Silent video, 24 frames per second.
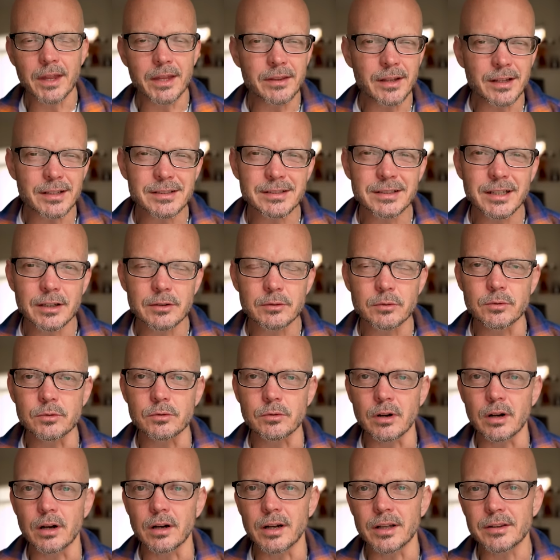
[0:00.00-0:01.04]
I thought sex was
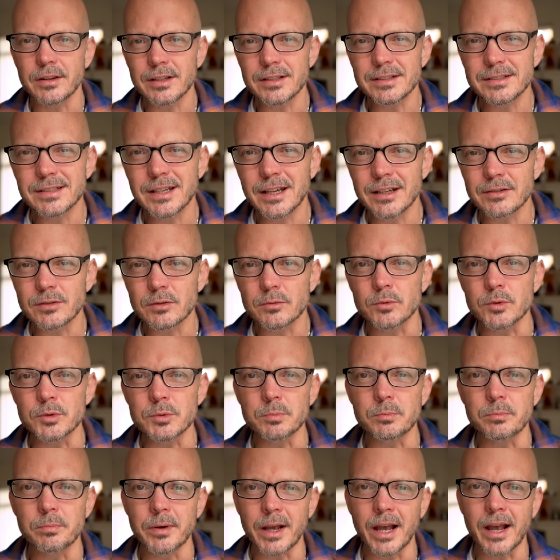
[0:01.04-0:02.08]
wrong. I thought sex was
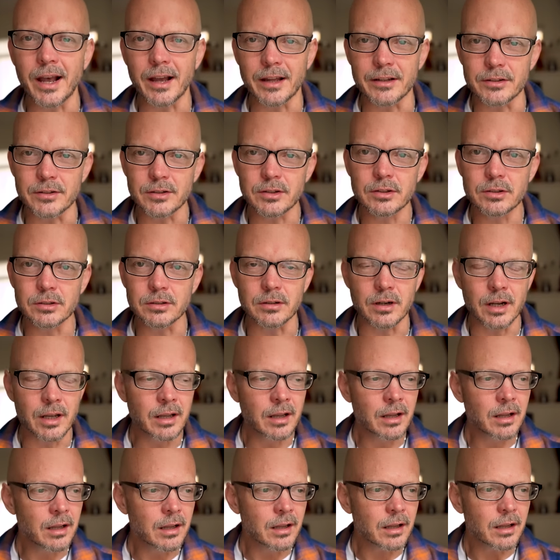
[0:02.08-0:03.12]
bad too.
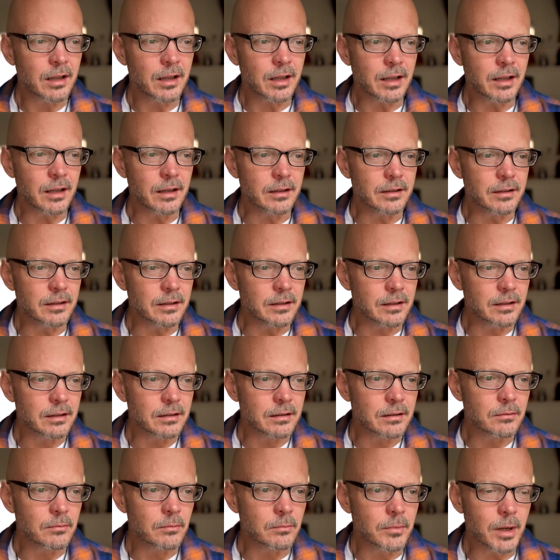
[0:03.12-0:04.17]
And
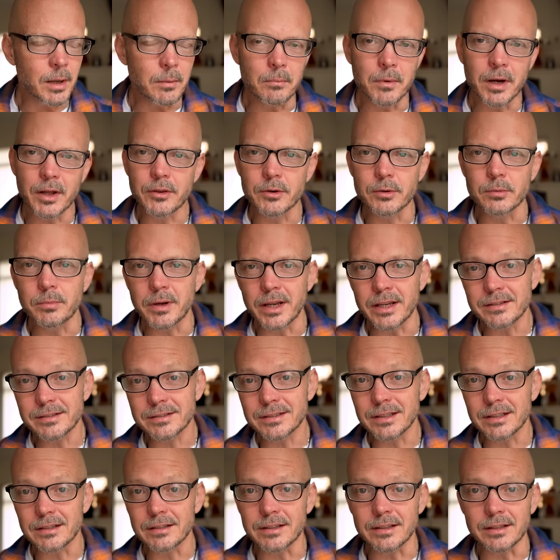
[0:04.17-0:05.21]
my mother
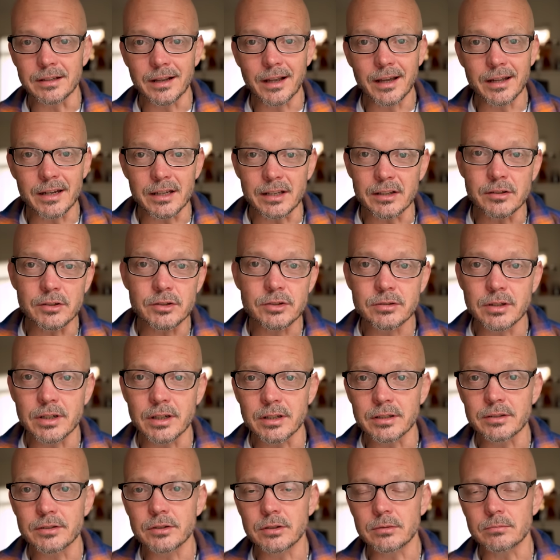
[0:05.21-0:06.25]
basically kind of
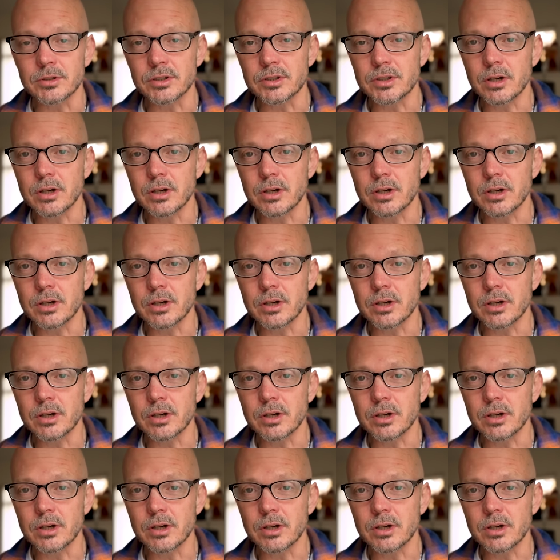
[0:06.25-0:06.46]
illustrated this to me.